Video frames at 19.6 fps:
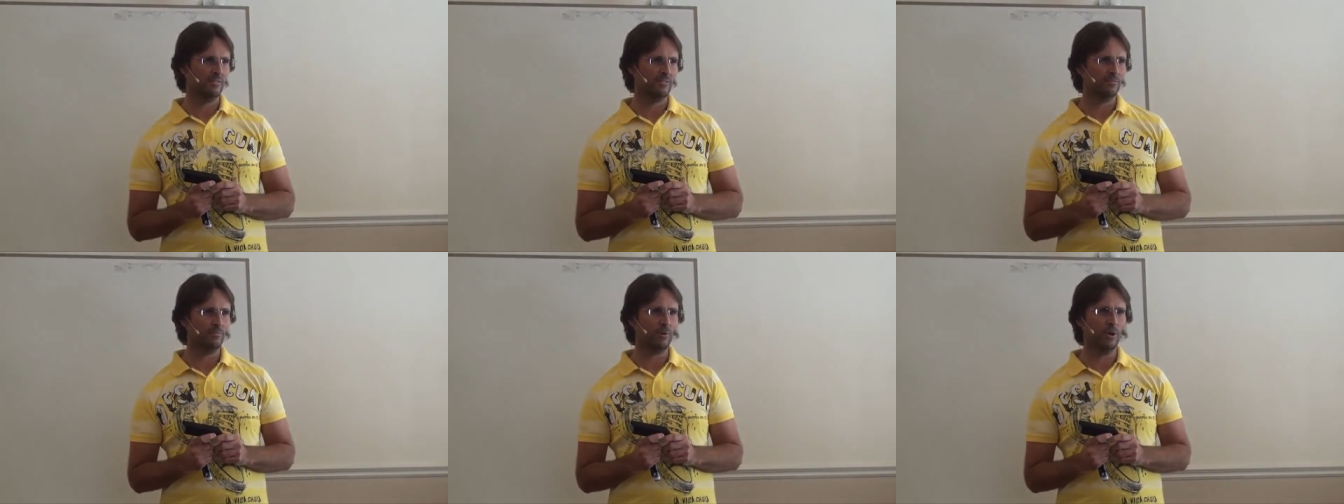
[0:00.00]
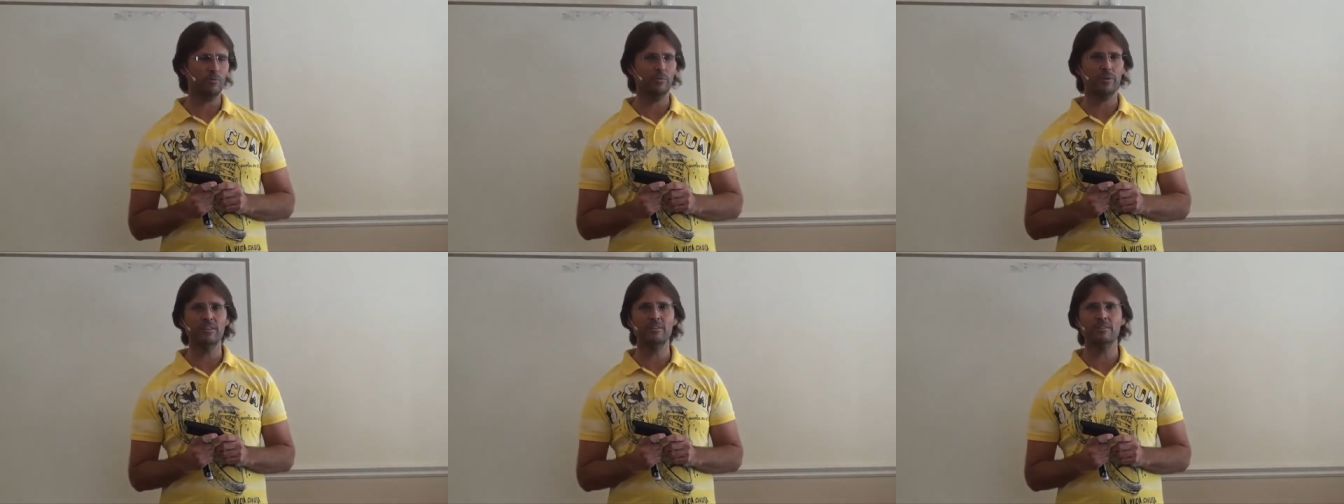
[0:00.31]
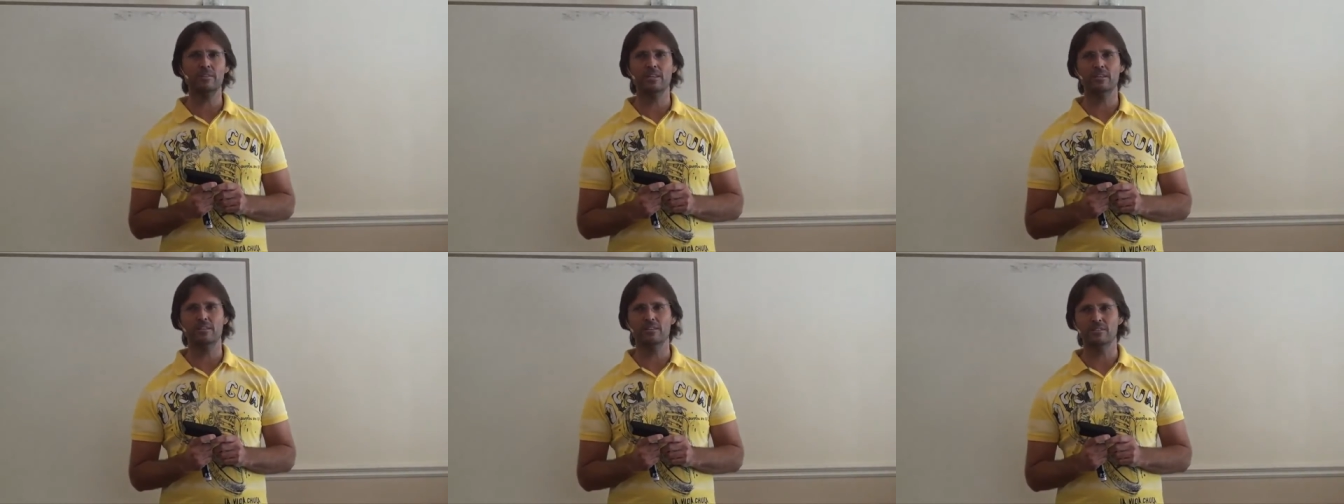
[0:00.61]
What we
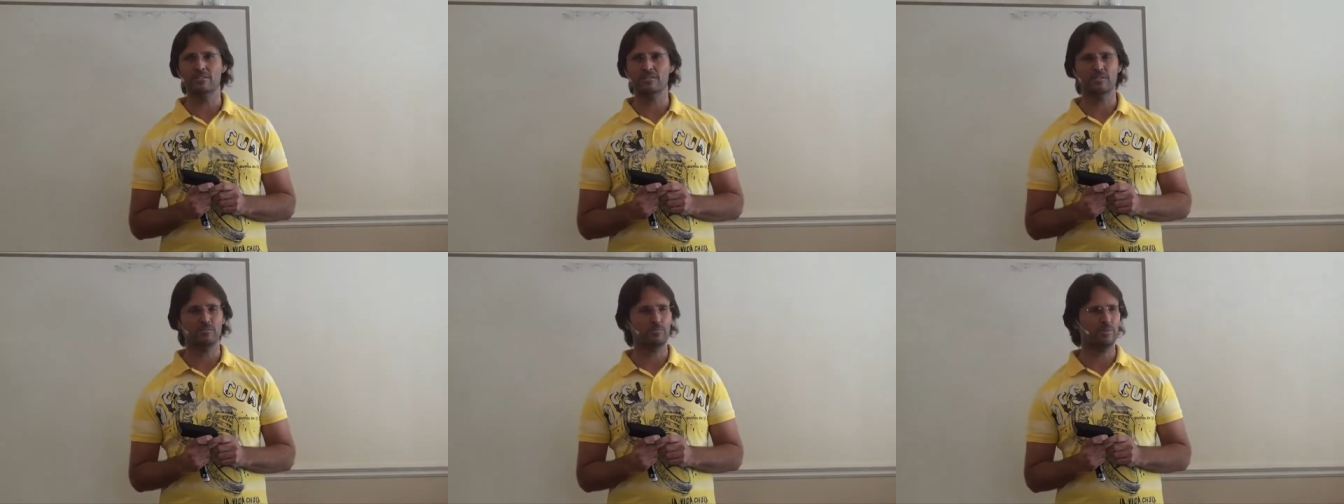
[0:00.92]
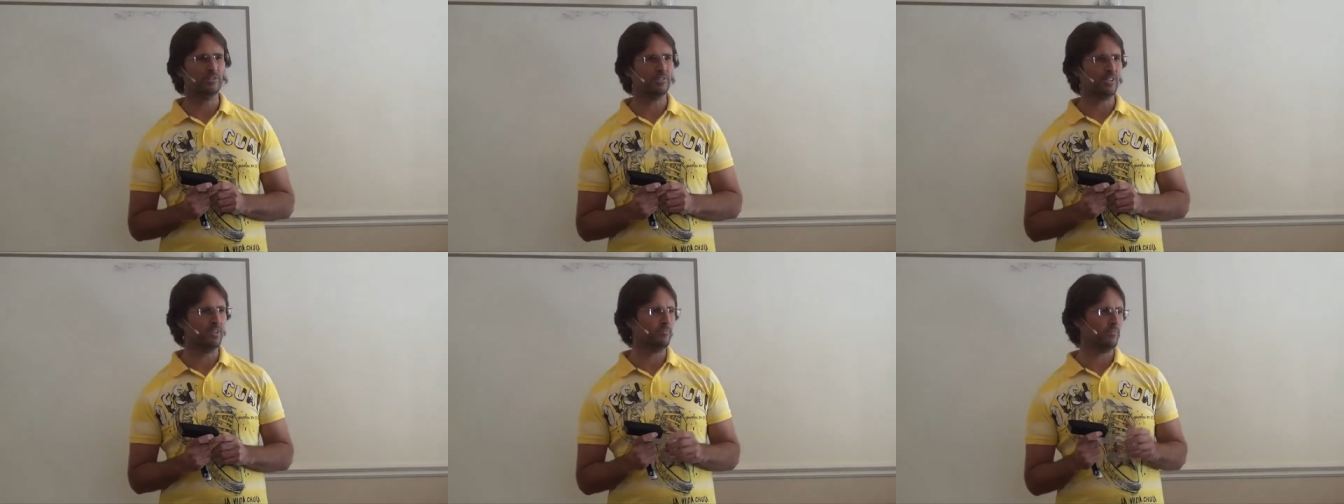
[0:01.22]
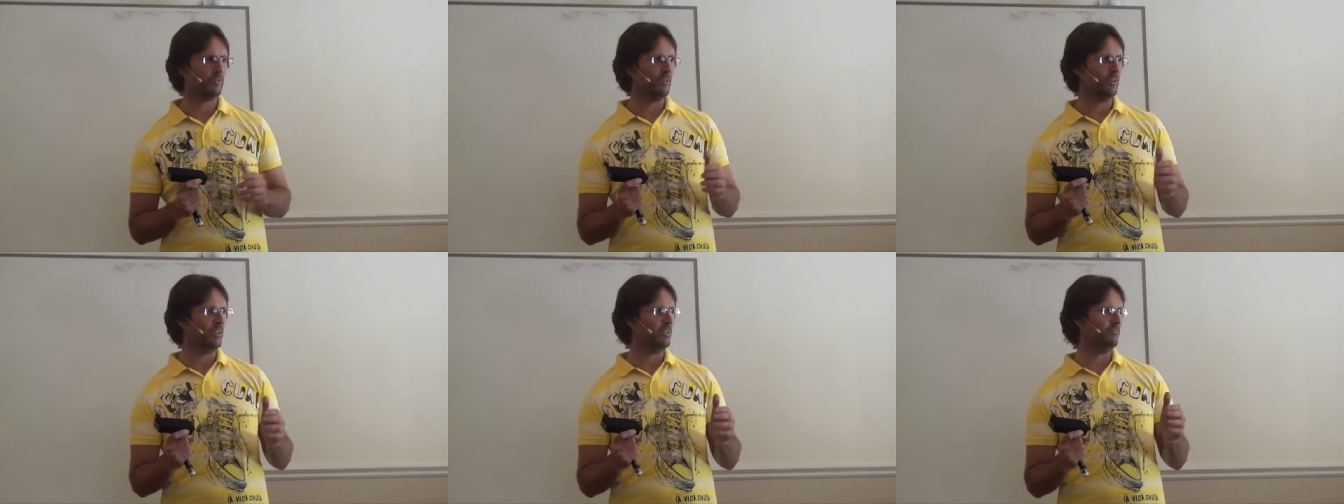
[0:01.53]
think is that we're some
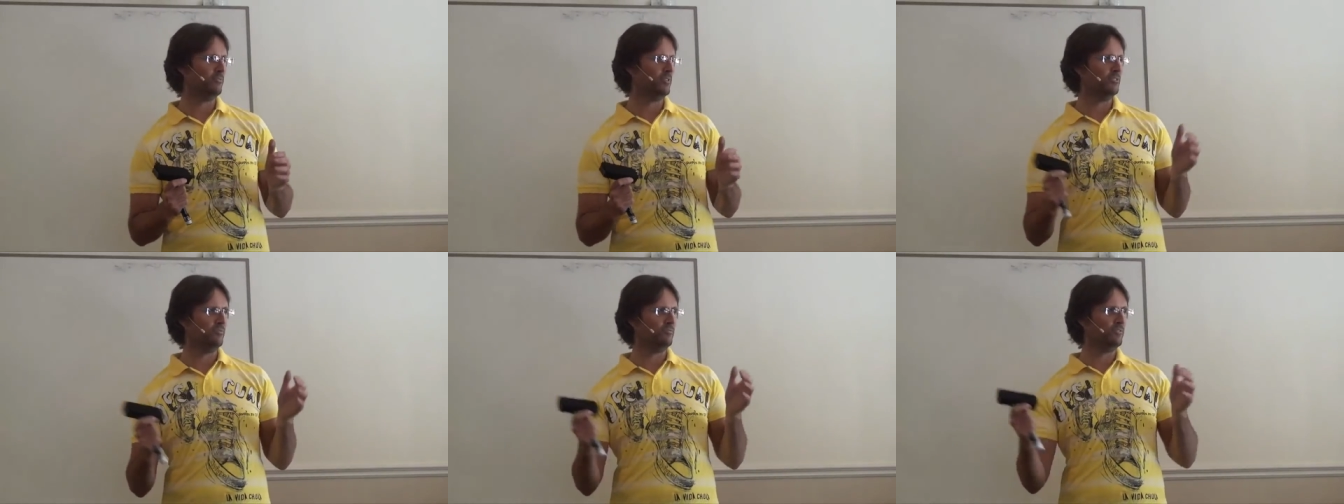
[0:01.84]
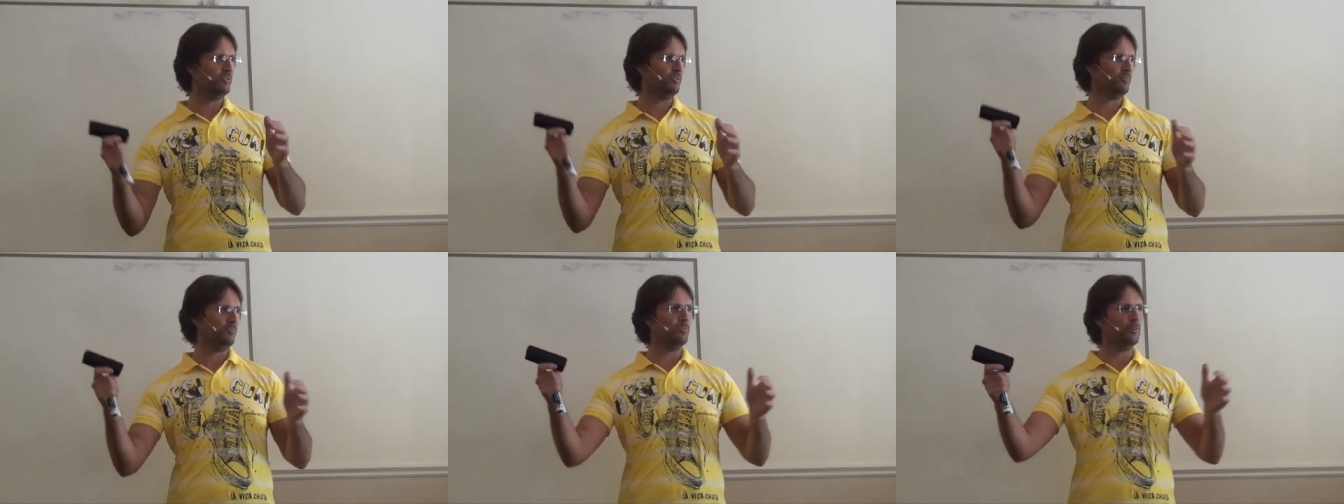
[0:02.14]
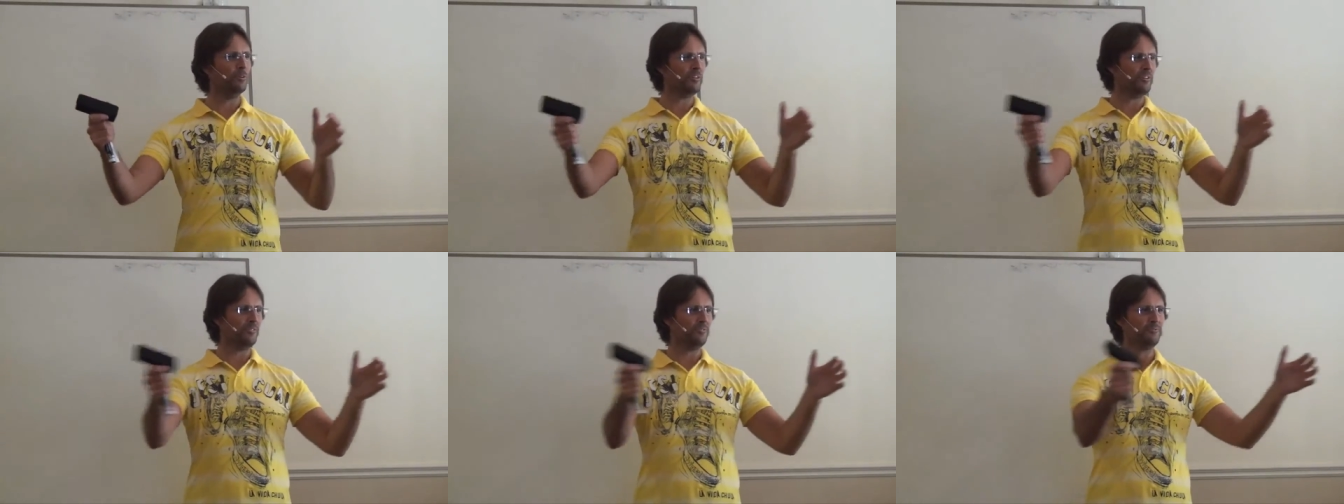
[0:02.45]
kind of individual
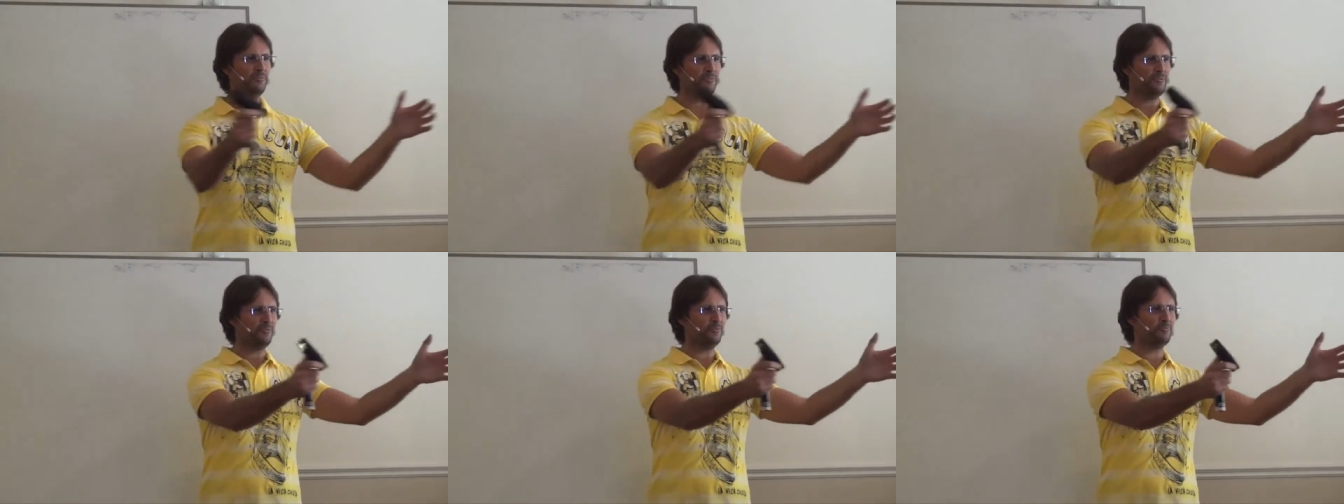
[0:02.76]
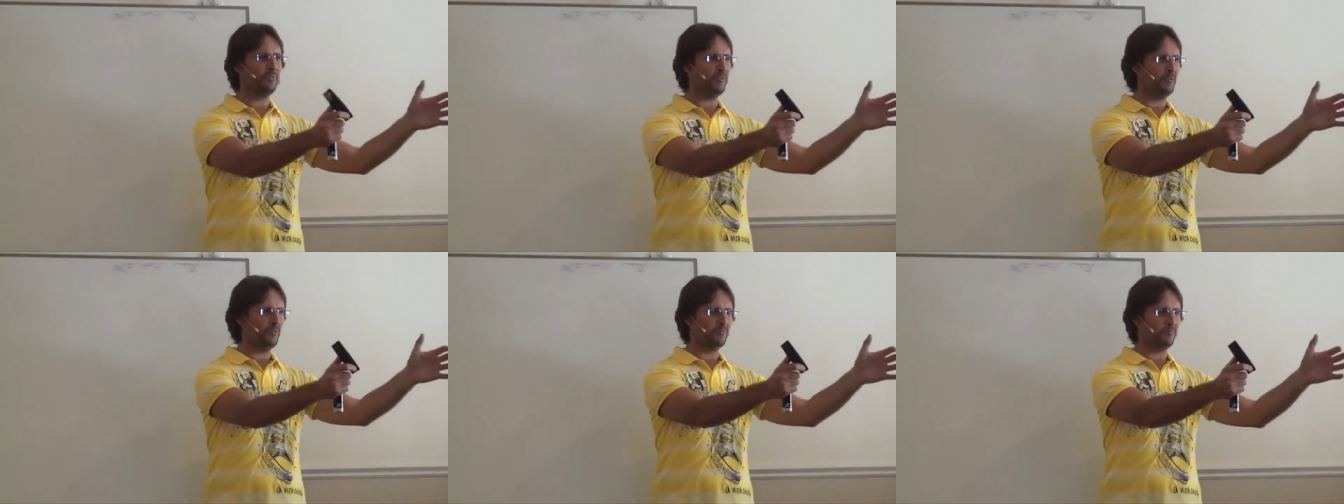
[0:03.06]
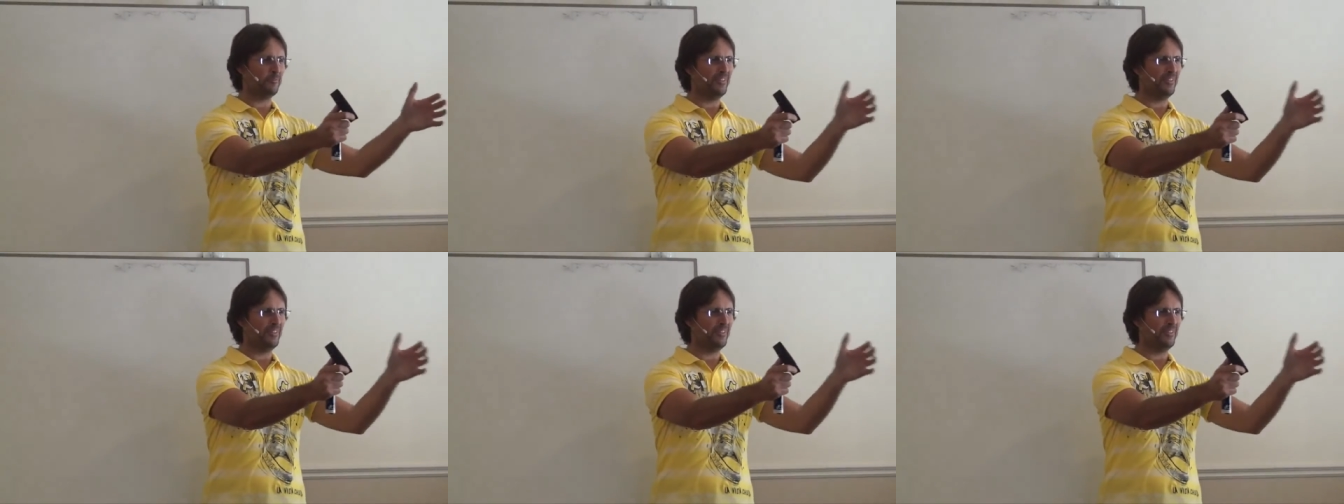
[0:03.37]
walking through the world